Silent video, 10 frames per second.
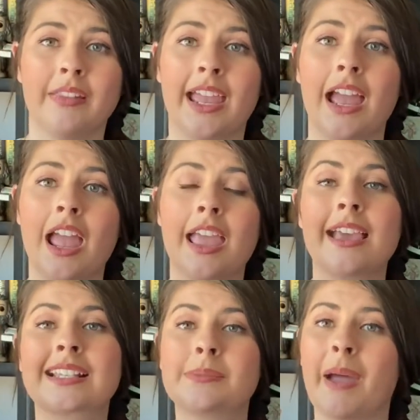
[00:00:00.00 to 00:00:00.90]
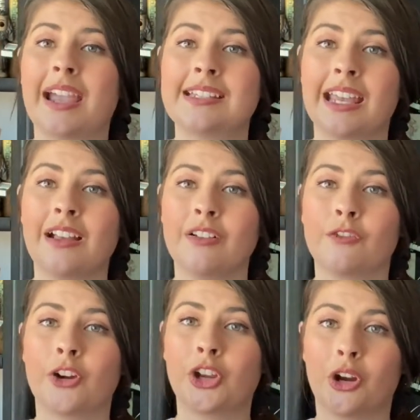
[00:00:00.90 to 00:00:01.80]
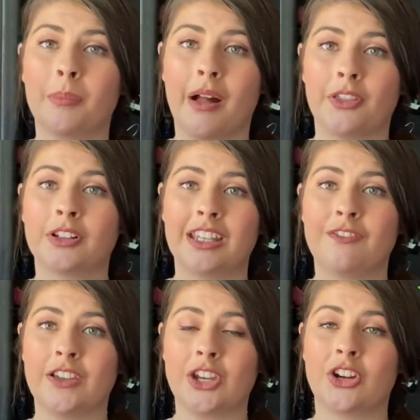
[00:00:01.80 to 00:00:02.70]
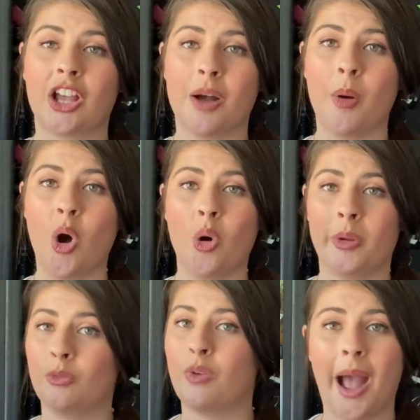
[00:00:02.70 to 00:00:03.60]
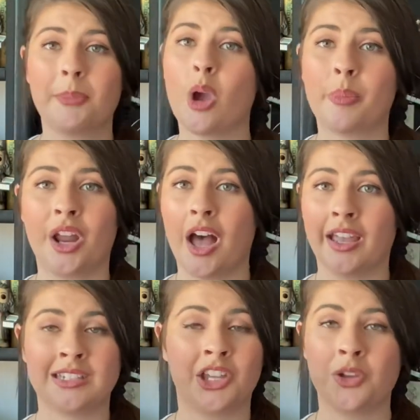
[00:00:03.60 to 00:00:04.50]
Like, expecting for your motherly figure to come home and wrap you up in a hug and tell you